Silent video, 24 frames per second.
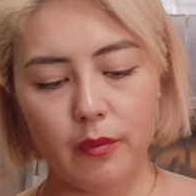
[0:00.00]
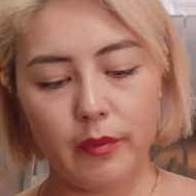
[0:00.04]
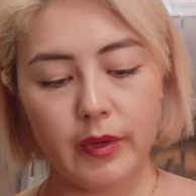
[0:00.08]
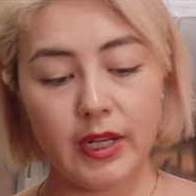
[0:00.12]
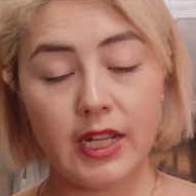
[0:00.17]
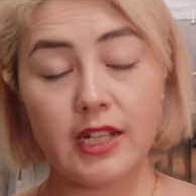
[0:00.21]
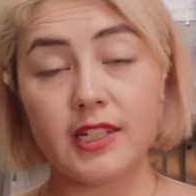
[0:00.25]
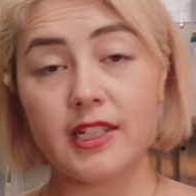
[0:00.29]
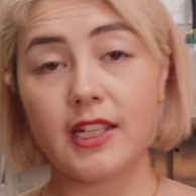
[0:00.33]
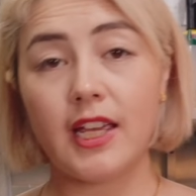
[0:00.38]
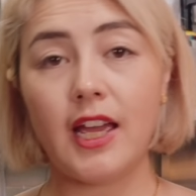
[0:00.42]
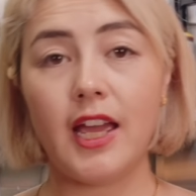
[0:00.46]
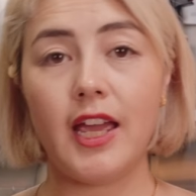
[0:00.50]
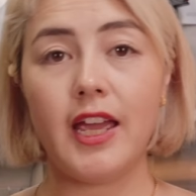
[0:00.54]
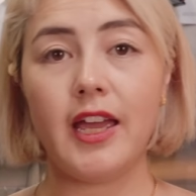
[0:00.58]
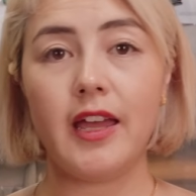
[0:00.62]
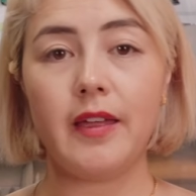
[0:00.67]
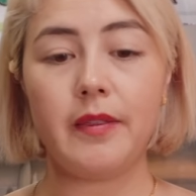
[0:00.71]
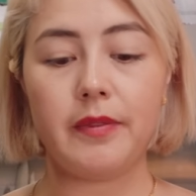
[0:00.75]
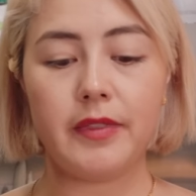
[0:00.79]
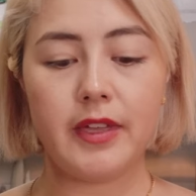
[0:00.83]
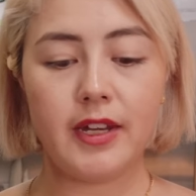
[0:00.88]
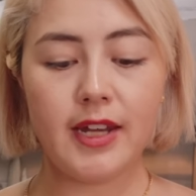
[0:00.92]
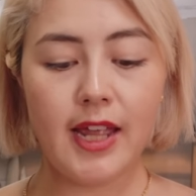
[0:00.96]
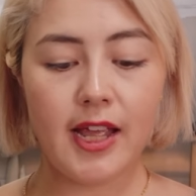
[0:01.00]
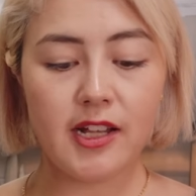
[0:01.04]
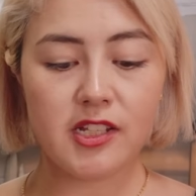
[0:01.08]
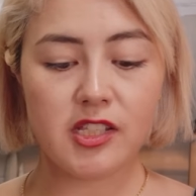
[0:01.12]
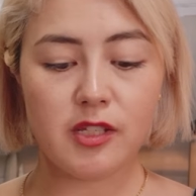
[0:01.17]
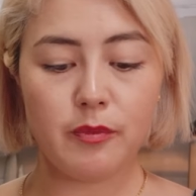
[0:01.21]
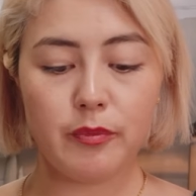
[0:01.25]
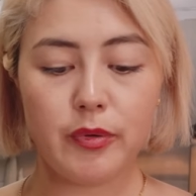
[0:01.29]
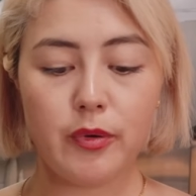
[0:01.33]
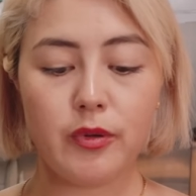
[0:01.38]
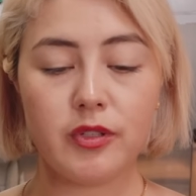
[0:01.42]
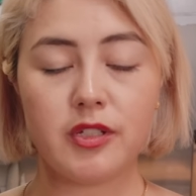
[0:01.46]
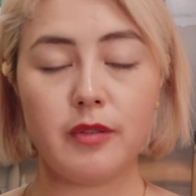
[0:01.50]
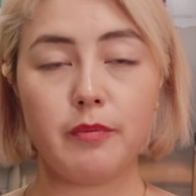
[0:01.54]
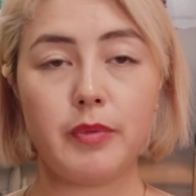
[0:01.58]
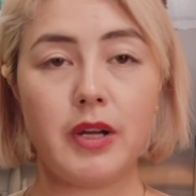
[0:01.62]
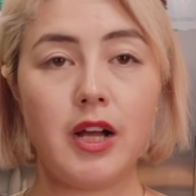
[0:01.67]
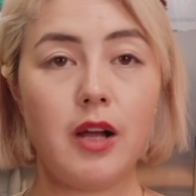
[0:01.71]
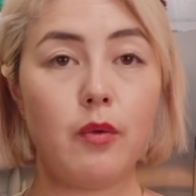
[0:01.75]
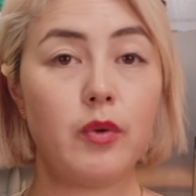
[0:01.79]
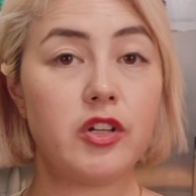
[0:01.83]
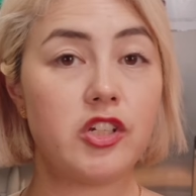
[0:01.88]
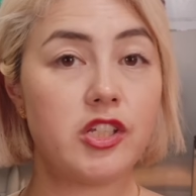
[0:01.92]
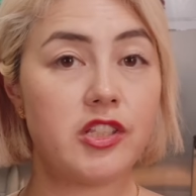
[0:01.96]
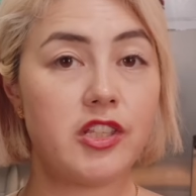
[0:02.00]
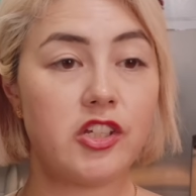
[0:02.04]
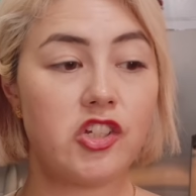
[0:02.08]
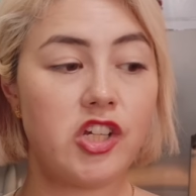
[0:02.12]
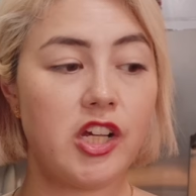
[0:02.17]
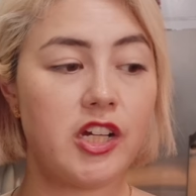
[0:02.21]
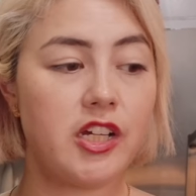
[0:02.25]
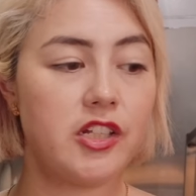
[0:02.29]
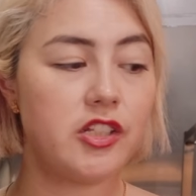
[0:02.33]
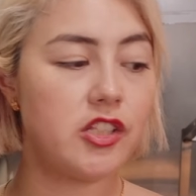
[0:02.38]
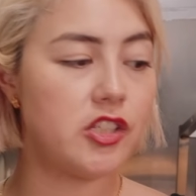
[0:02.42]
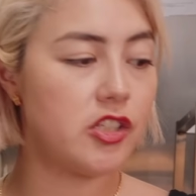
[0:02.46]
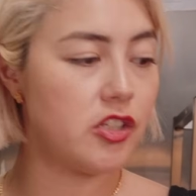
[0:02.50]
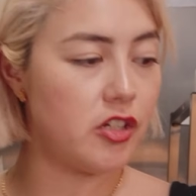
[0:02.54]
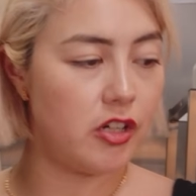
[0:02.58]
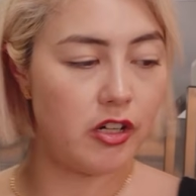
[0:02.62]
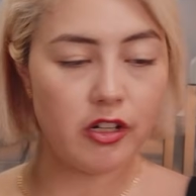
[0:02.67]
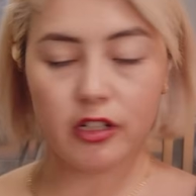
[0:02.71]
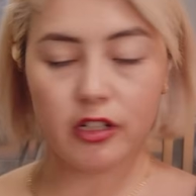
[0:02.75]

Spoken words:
need to get in the next important part, which is the chicken stock.